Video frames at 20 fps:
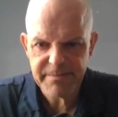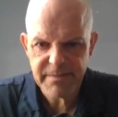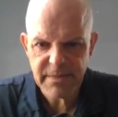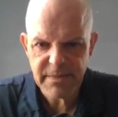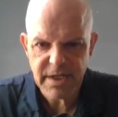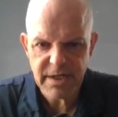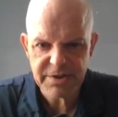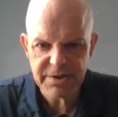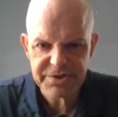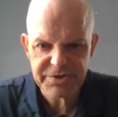
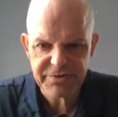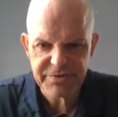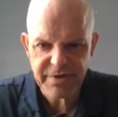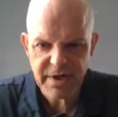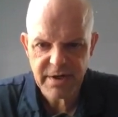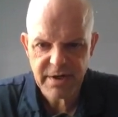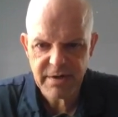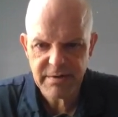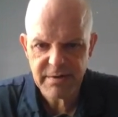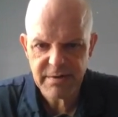Loss,
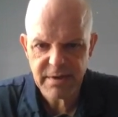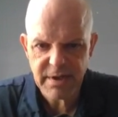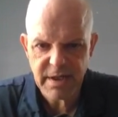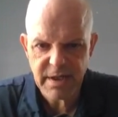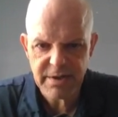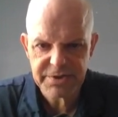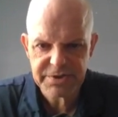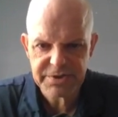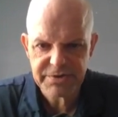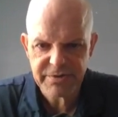draw.
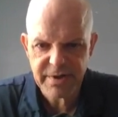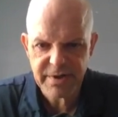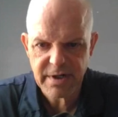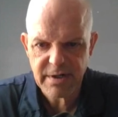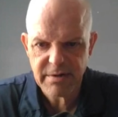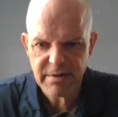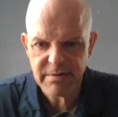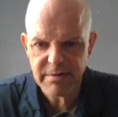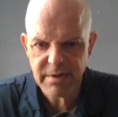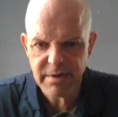Loss,
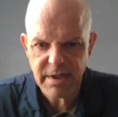draw.